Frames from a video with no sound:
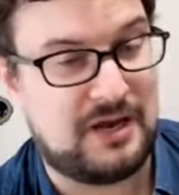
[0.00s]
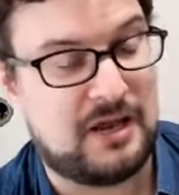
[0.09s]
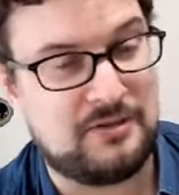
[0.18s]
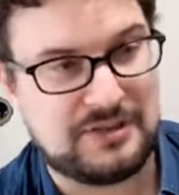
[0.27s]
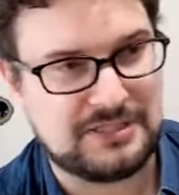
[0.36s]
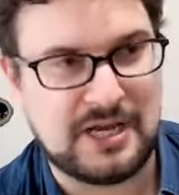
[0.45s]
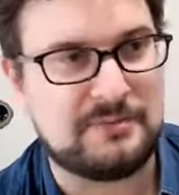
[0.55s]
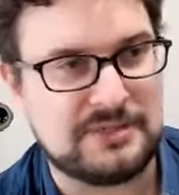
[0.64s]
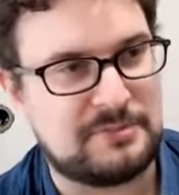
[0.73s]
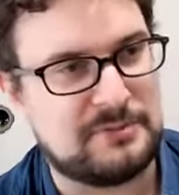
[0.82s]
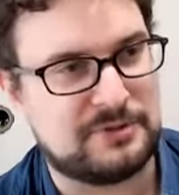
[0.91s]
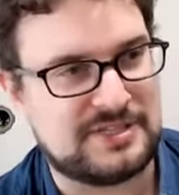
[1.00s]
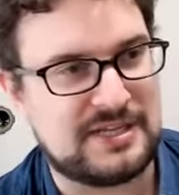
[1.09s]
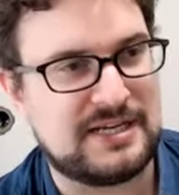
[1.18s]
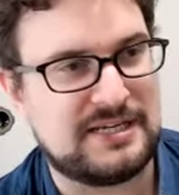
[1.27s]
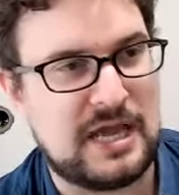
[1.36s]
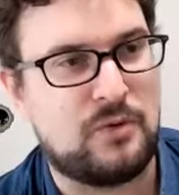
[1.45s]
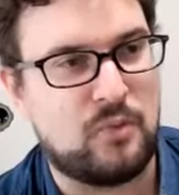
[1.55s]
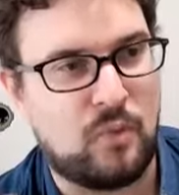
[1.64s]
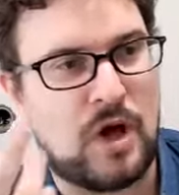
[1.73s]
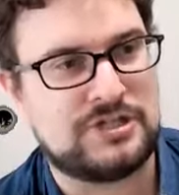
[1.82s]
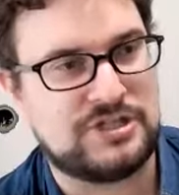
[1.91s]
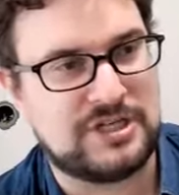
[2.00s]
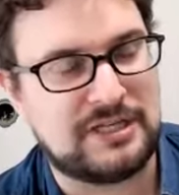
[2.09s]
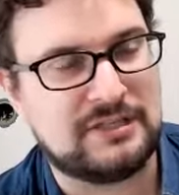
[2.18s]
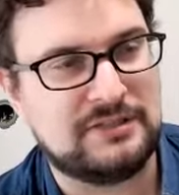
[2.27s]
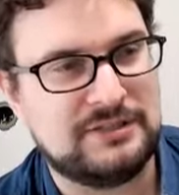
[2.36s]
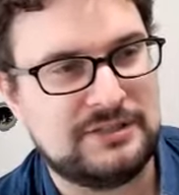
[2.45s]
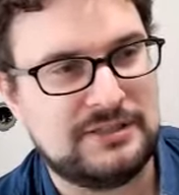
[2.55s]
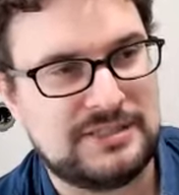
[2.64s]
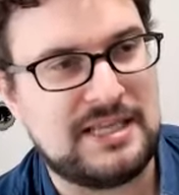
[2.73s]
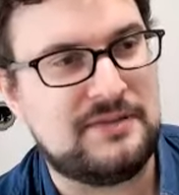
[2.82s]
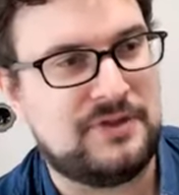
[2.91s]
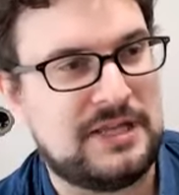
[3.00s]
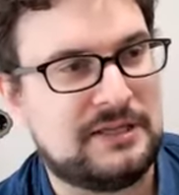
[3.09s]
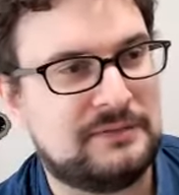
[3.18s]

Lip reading: I don't think Japanese people are sitting down watching TV.